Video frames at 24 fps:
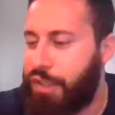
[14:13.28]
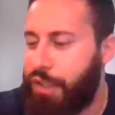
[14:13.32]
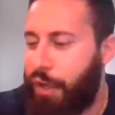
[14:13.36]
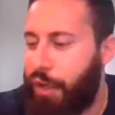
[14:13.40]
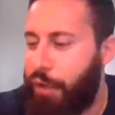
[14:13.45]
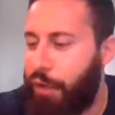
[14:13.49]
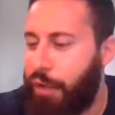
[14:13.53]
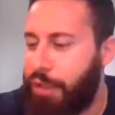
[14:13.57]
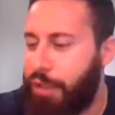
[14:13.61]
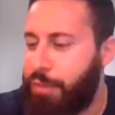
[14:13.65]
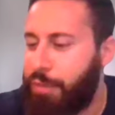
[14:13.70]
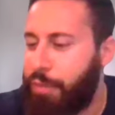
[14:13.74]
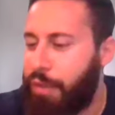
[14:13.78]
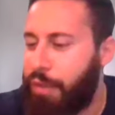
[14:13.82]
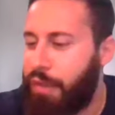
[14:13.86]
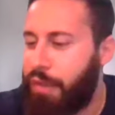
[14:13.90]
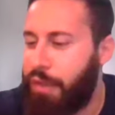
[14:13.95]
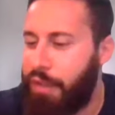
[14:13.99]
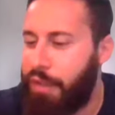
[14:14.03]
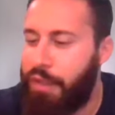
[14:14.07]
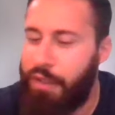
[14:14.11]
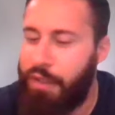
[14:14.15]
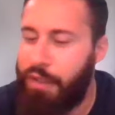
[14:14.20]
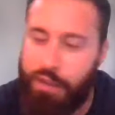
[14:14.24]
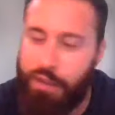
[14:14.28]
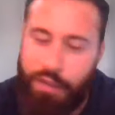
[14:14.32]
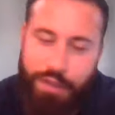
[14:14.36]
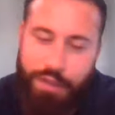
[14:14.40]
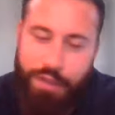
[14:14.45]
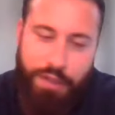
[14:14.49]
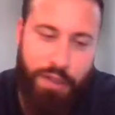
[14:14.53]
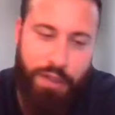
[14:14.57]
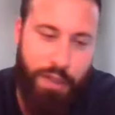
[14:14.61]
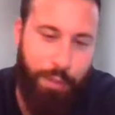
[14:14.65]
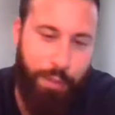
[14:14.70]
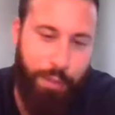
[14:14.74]
the yeah. steroids. But he,
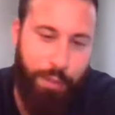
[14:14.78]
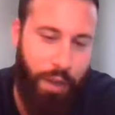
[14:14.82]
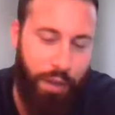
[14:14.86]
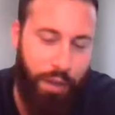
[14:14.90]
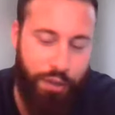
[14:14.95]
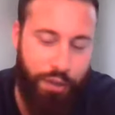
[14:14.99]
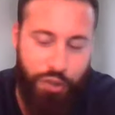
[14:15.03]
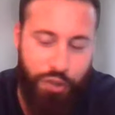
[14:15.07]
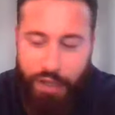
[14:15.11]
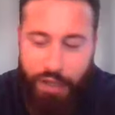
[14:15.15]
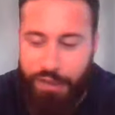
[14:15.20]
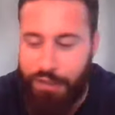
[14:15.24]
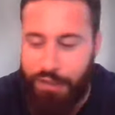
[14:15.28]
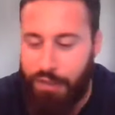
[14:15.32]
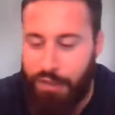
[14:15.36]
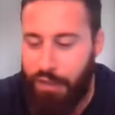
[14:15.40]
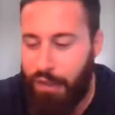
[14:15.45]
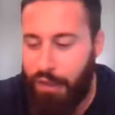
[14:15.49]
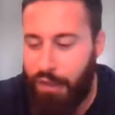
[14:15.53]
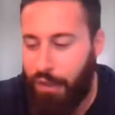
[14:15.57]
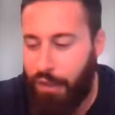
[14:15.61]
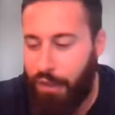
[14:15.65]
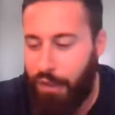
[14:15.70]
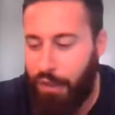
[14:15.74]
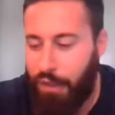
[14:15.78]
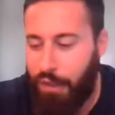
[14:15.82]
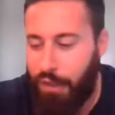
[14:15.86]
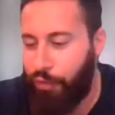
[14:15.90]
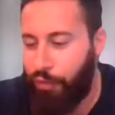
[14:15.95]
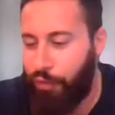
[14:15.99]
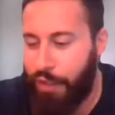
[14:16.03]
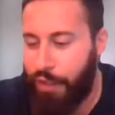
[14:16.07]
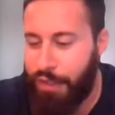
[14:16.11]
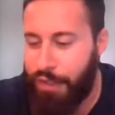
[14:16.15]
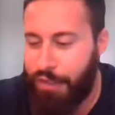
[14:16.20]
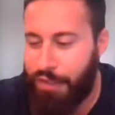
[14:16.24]
listen, he yes, apologized. Yes.
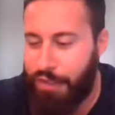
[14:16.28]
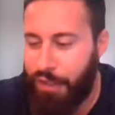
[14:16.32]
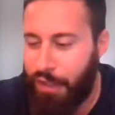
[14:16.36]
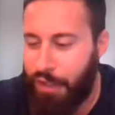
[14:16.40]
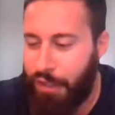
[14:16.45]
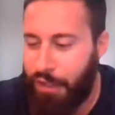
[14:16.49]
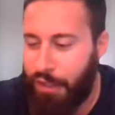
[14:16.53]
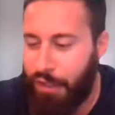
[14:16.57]
Hopefully, yes, and,